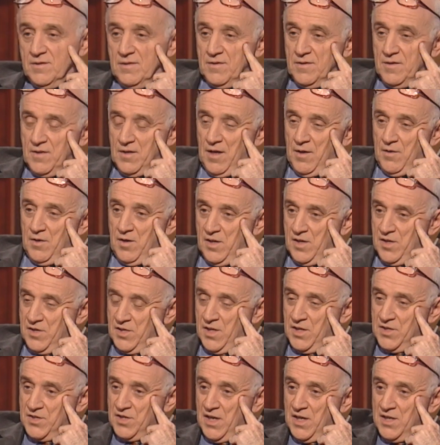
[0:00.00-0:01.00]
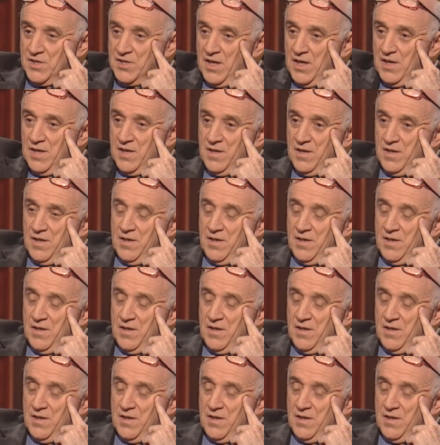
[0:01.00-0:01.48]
Is, Clinton's is, a different kind